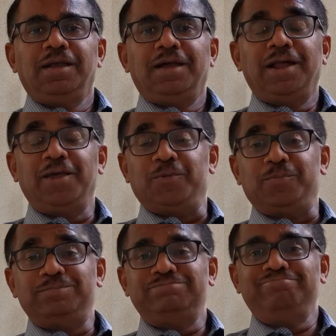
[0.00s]

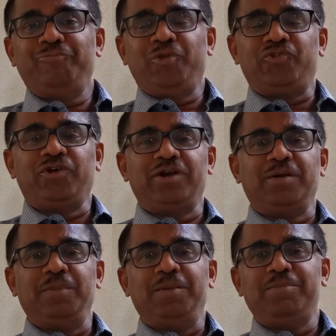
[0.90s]
Hello, this is Shankar
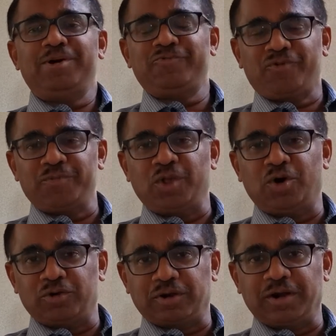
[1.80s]
Meembat from the
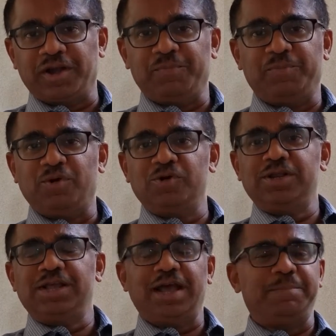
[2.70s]
Alternative Board
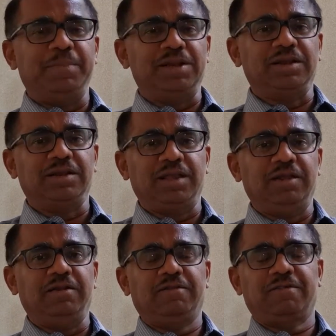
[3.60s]
at Milton
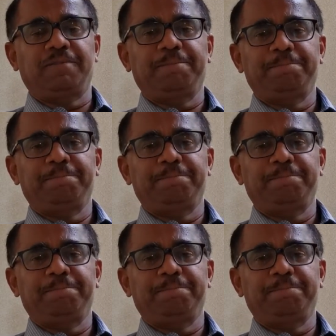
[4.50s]
Keynes.